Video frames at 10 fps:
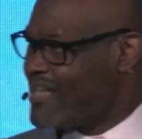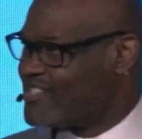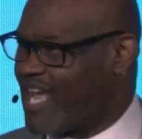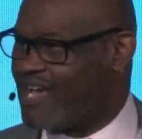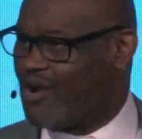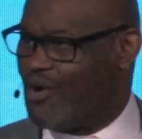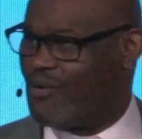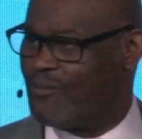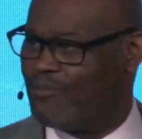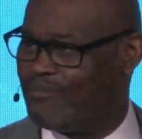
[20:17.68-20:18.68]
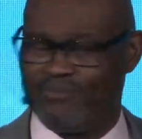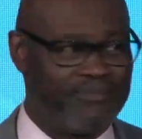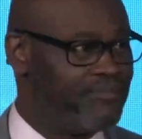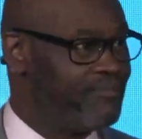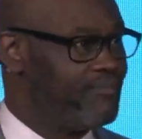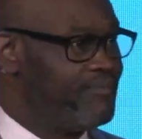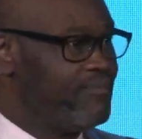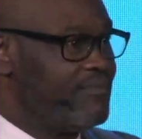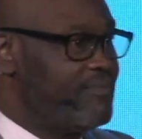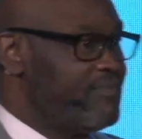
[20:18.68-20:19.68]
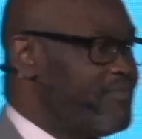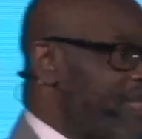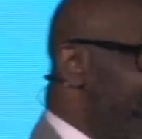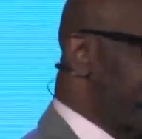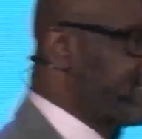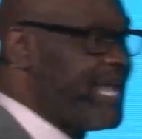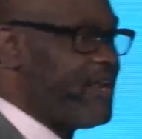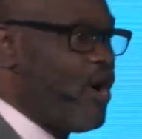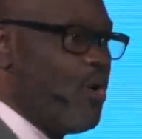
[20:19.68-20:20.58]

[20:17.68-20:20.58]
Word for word: stay at home? I stay at home,